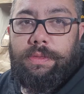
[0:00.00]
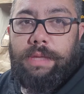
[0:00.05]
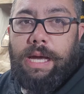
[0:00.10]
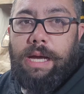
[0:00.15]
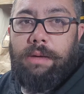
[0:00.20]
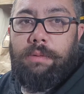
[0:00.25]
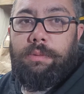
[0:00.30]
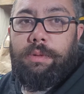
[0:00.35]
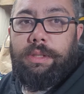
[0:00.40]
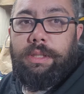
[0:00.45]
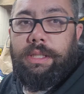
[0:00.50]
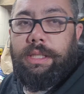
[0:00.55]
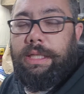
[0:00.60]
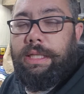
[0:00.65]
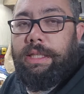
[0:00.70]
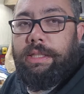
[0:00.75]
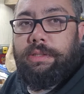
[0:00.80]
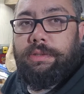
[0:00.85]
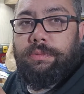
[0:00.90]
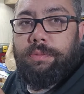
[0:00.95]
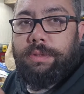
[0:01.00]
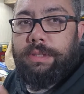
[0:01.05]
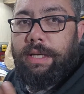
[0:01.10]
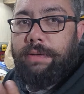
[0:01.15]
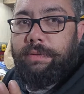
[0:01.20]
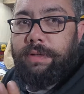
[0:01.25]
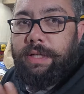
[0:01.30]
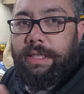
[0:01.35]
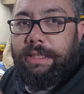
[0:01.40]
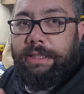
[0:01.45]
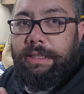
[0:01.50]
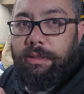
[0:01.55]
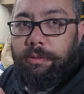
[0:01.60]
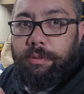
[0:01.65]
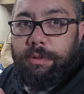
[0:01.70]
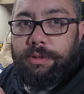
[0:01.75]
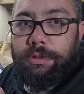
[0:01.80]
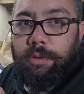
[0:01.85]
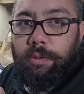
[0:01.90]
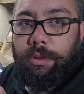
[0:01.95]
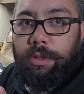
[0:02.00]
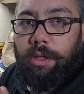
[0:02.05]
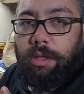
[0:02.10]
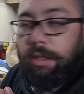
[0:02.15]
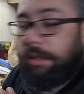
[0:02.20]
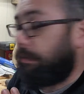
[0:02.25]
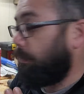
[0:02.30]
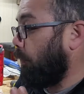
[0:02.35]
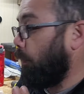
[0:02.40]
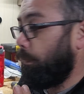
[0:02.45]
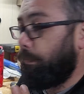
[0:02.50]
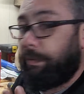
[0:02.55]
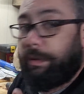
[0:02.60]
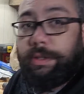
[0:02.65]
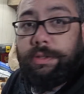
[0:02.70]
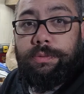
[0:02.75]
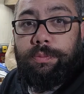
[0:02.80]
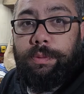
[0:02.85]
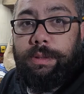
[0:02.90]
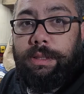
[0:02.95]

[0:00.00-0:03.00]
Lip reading: I have an idea what's going on, hopefully this